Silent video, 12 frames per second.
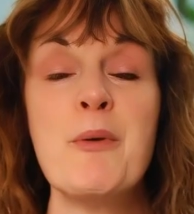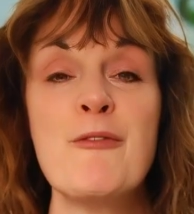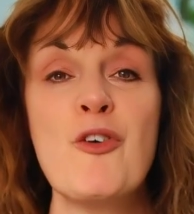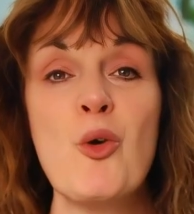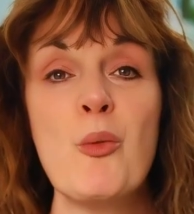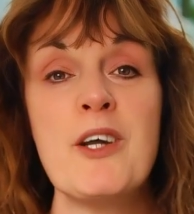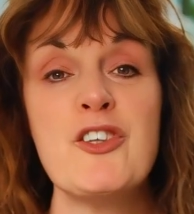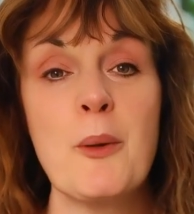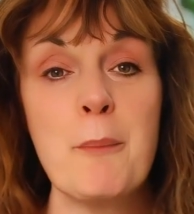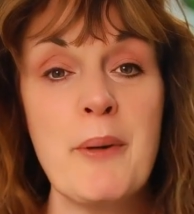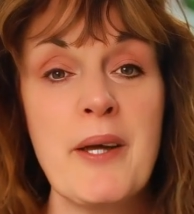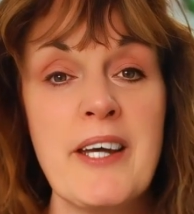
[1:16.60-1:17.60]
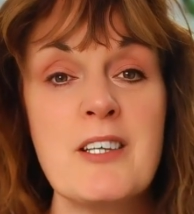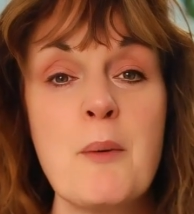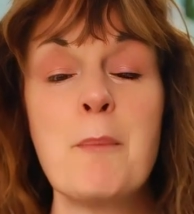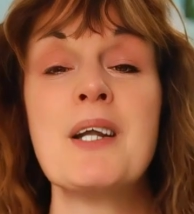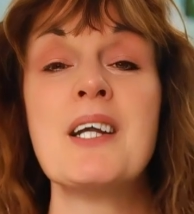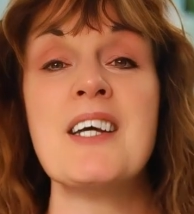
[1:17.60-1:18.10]
before we jump in,
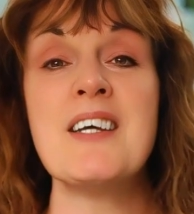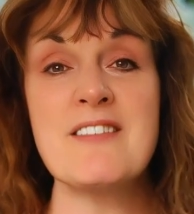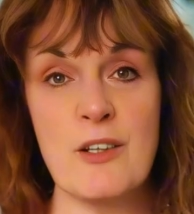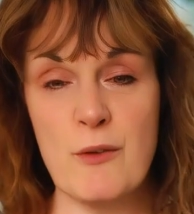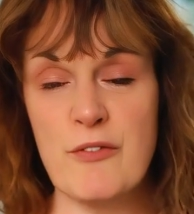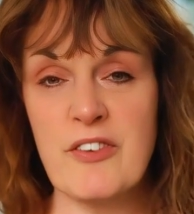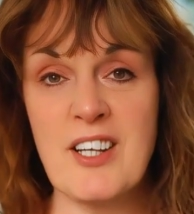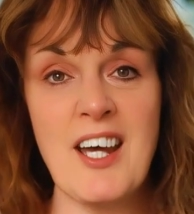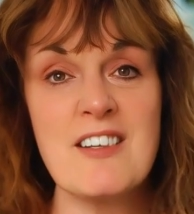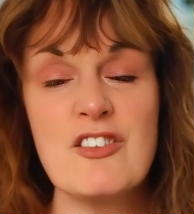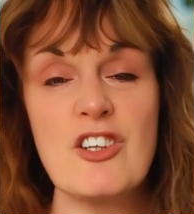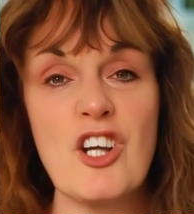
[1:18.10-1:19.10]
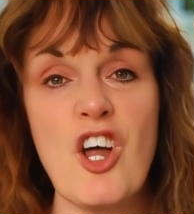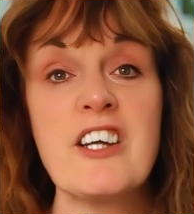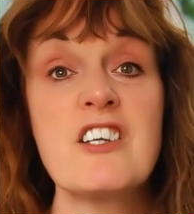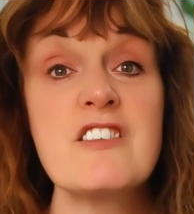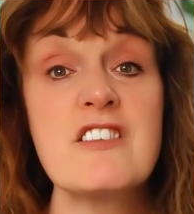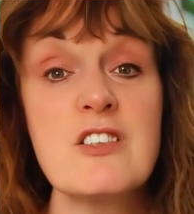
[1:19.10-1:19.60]
please don't forget to
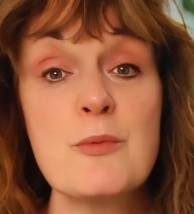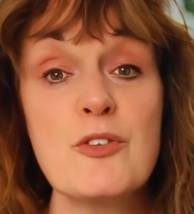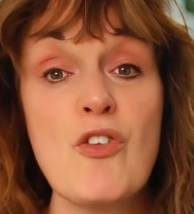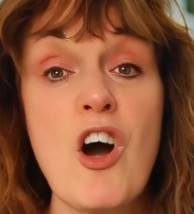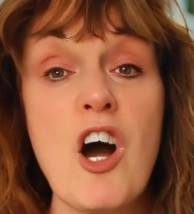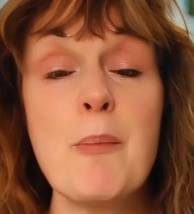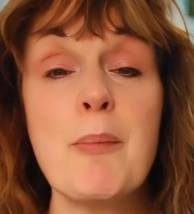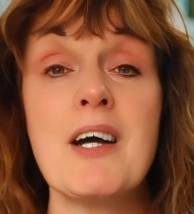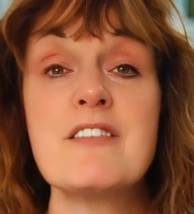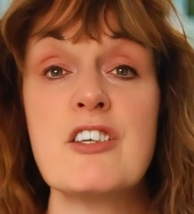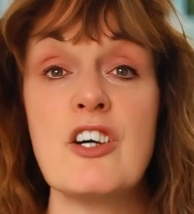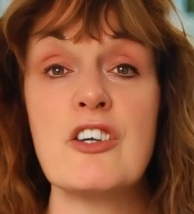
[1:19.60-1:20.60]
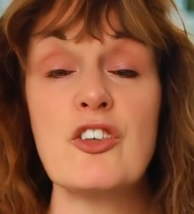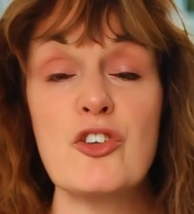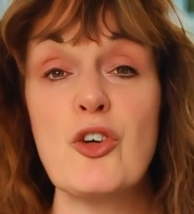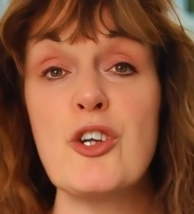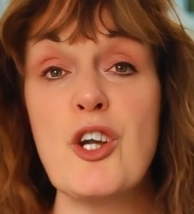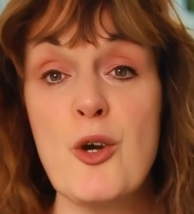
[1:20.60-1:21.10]
like and subscribe and turn on
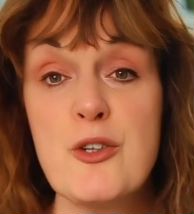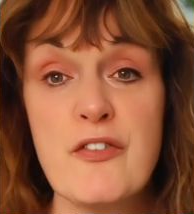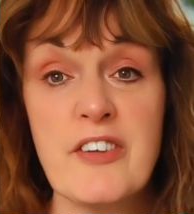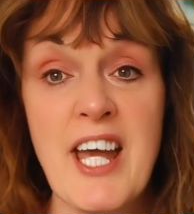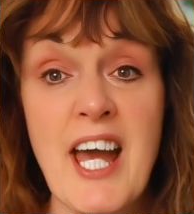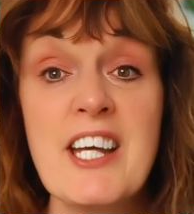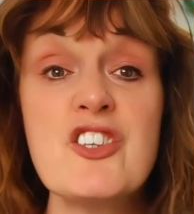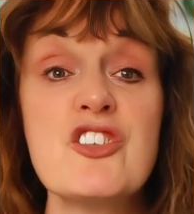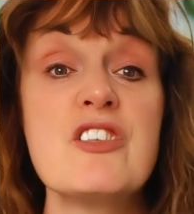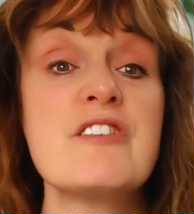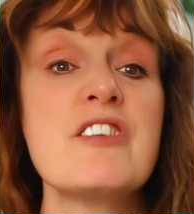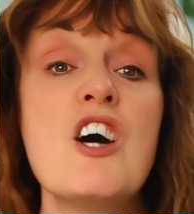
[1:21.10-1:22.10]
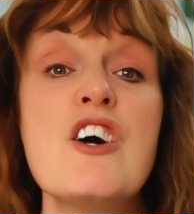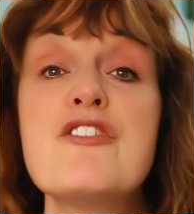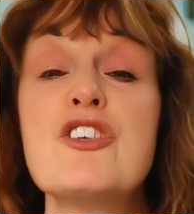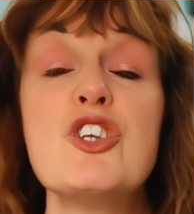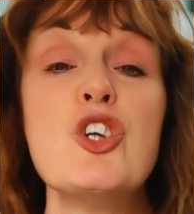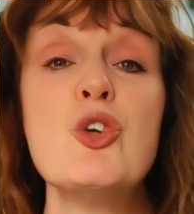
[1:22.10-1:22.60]
your notifications
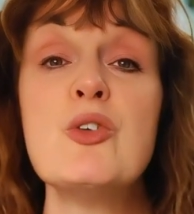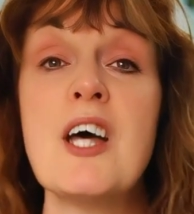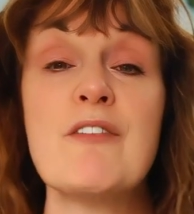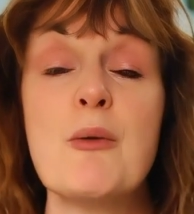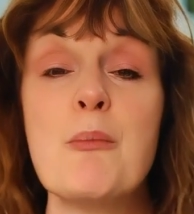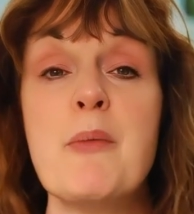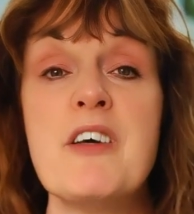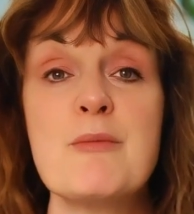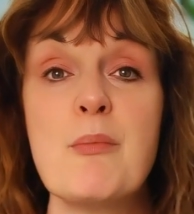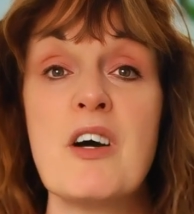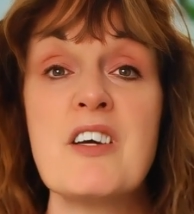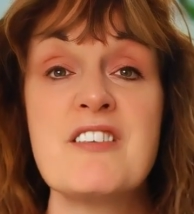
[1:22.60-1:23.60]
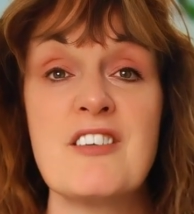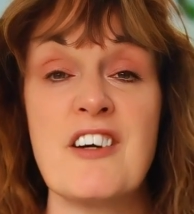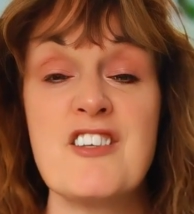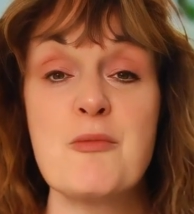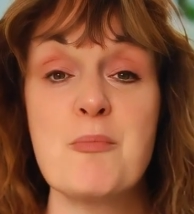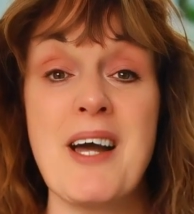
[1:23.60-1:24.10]
so you never miss my
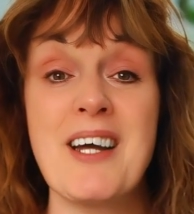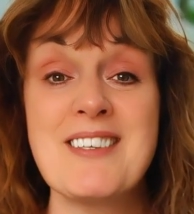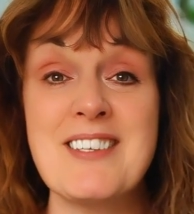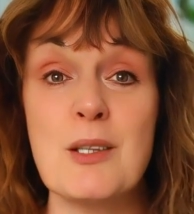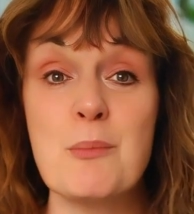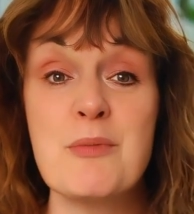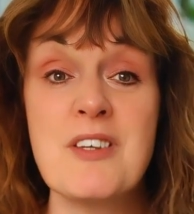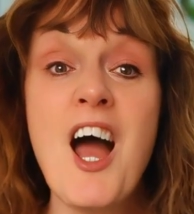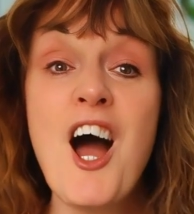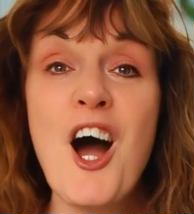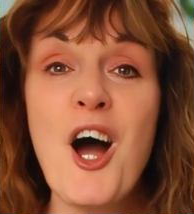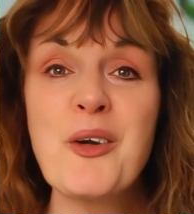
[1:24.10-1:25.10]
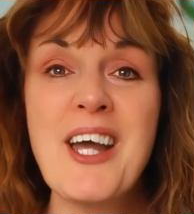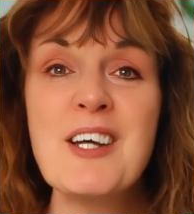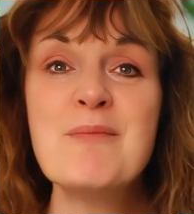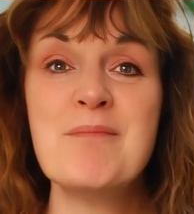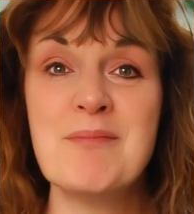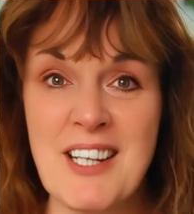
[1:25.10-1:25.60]
science-backed tips. Okay,
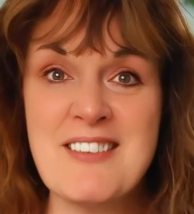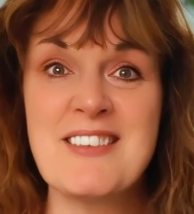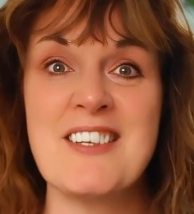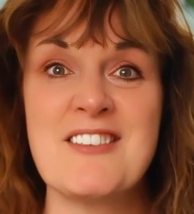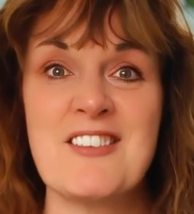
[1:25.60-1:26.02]
let's get